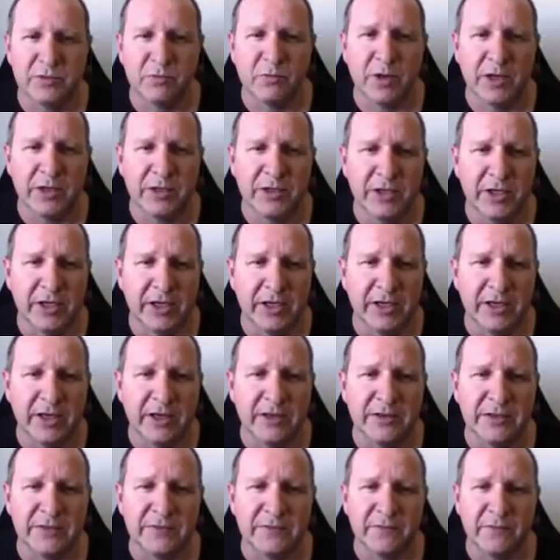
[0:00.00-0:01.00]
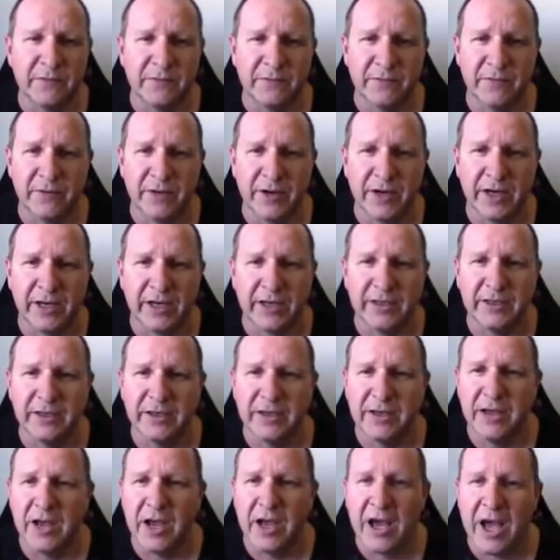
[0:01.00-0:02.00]
one, you can get this for free,
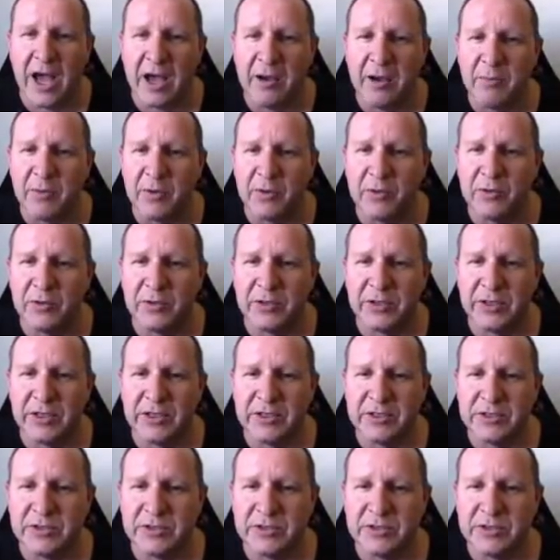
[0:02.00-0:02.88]
and all you need